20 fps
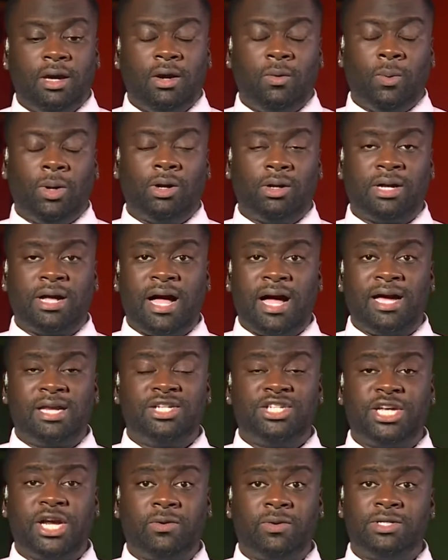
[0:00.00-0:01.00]
Well, Guy and
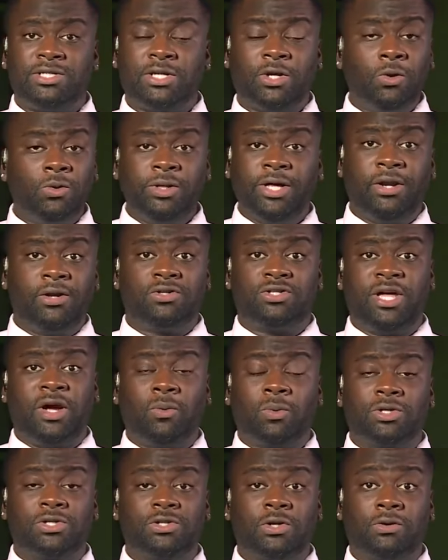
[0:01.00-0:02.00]
Sherry, school leaders, they
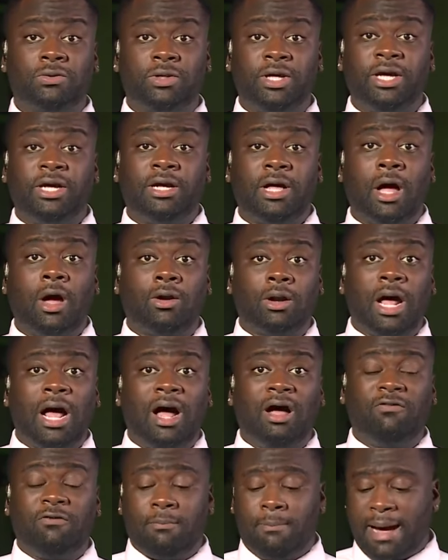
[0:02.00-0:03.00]
were certainly caught
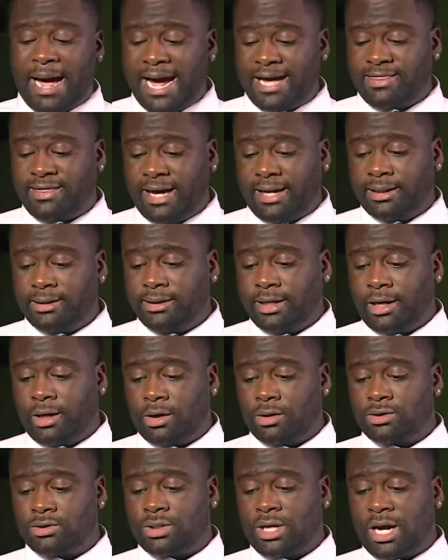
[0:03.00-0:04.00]
off by that
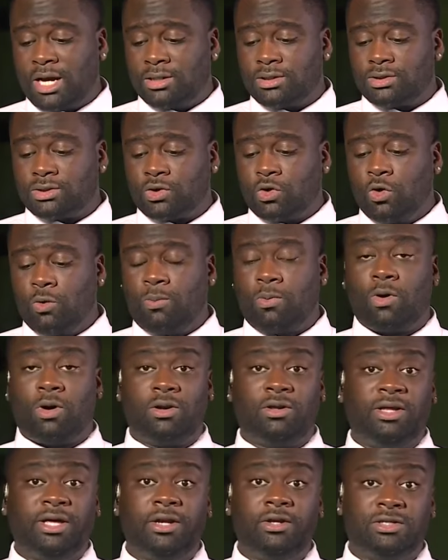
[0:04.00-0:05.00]
letter. The school
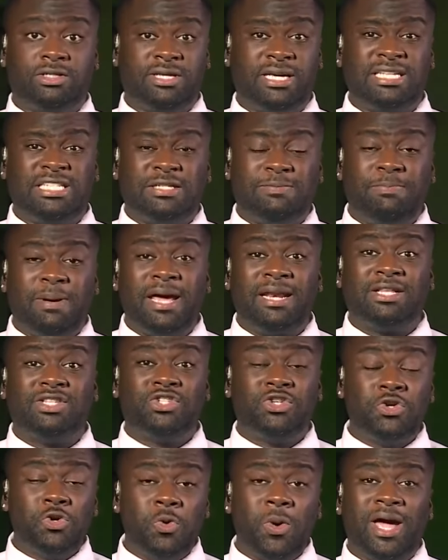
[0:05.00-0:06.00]
board leaders, they spent
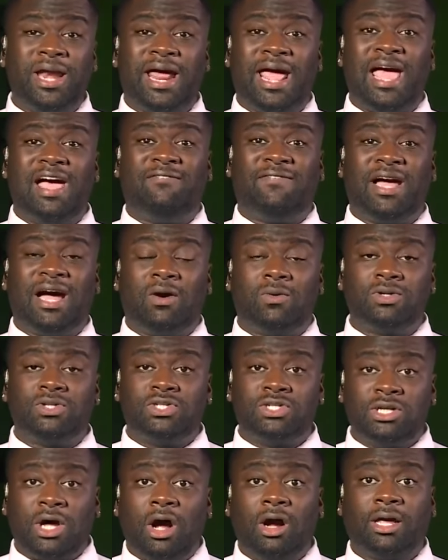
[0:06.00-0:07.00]
2.5 hours
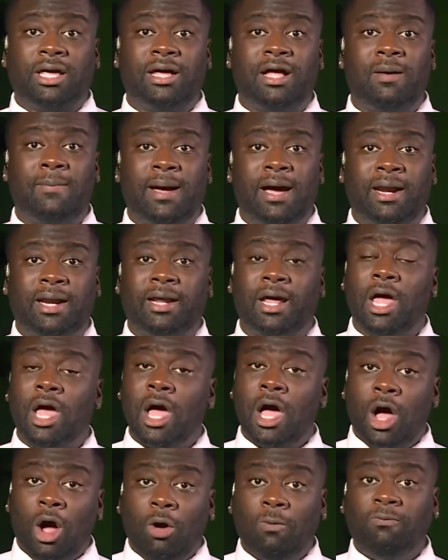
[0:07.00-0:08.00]
talking about it,
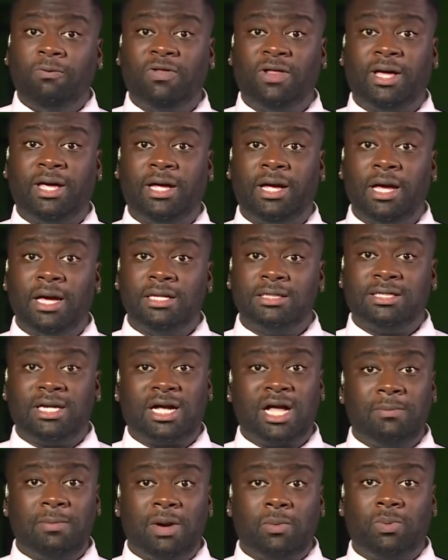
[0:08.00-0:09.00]
hopefully to
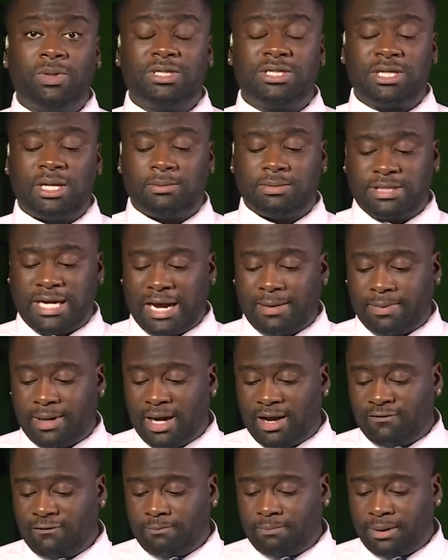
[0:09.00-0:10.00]
come up with some type
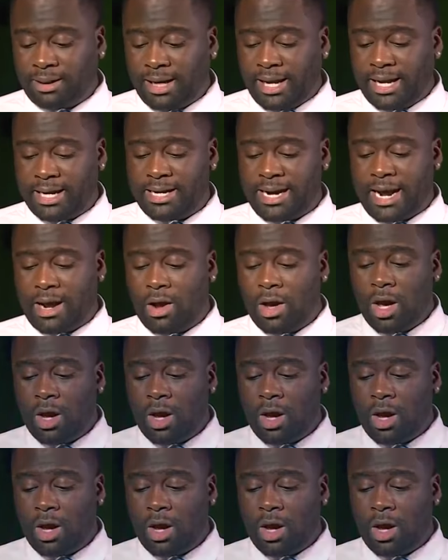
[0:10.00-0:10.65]
of plan. Now,